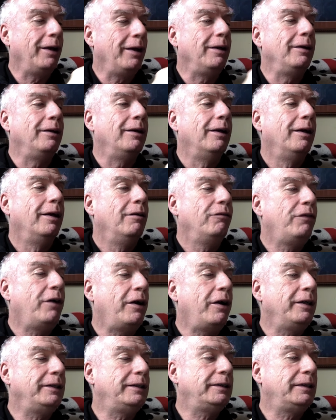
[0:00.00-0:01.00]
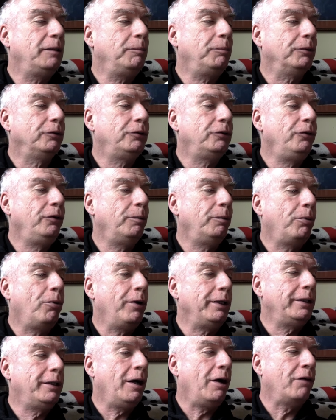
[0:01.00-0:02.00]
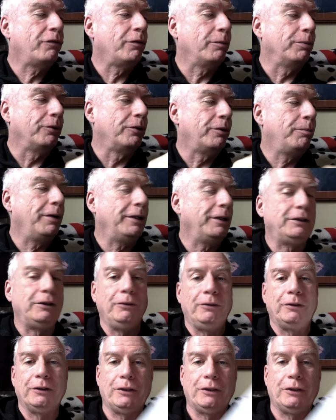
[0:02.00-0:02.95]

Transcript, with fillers: a very simple, to-the-point cover blur by Susan